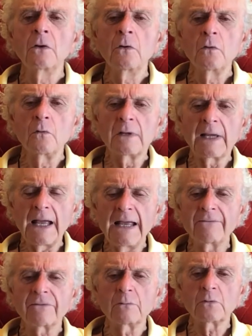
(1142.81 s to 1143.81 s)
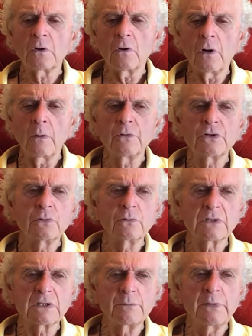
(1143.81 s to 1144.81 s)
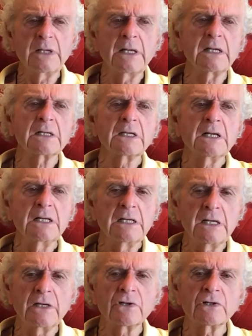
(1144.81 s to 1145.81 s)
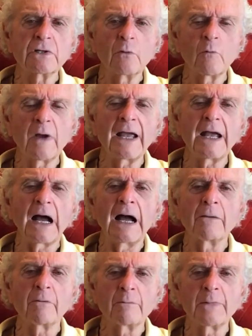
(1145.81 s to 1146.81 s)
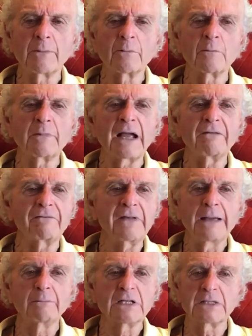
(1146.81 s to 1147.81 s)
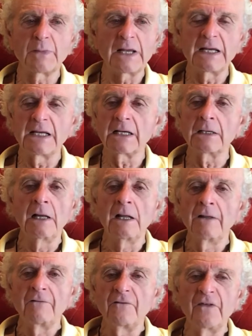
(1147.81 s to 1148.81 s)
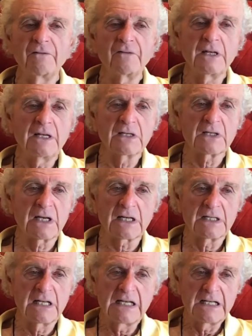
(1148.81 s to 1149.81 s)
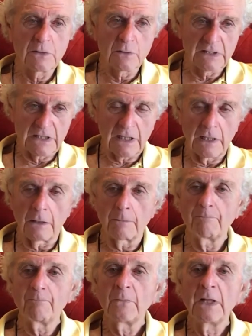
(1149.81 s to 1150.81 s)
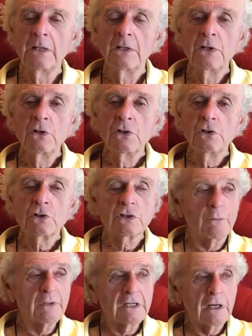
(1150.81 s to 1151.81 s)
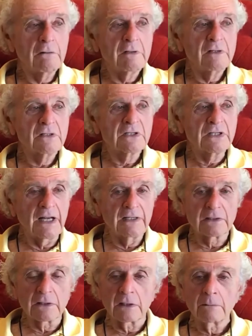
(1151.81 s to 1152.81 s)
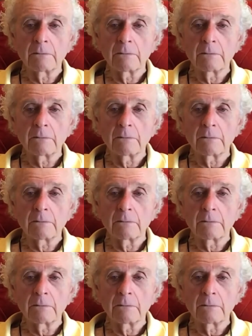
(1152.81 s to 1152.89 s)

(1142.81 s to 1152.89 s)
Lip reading: who came from the Rehovich who speaks Yiddish the way I remember my family speaking it 50, 60 years ago. So we go to the center,